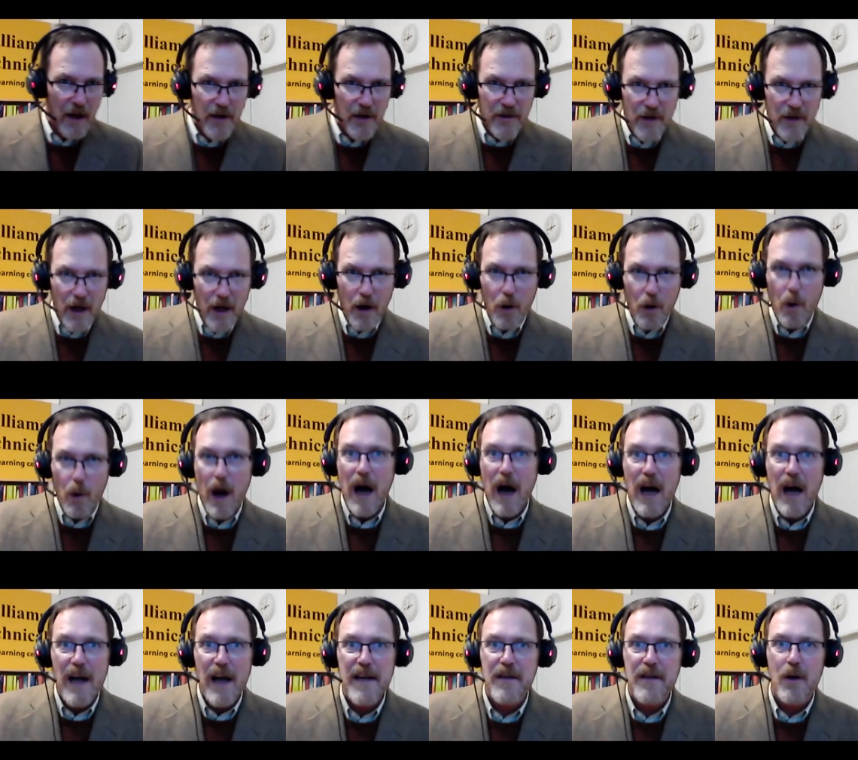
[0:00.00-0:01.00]
no,
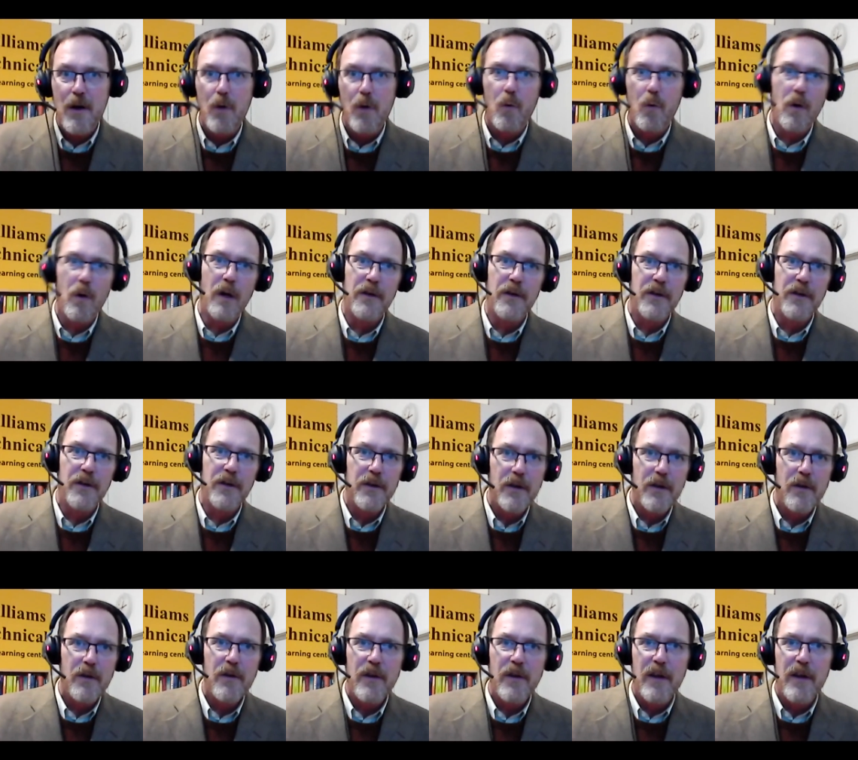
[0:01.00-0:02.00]
I don't want to
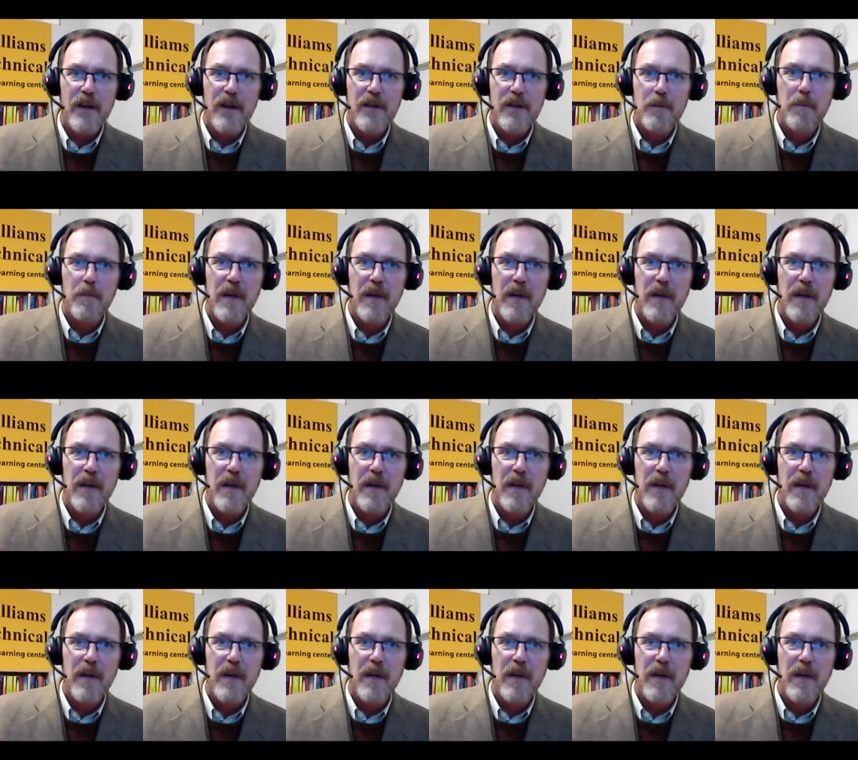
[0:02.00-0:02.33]
do this,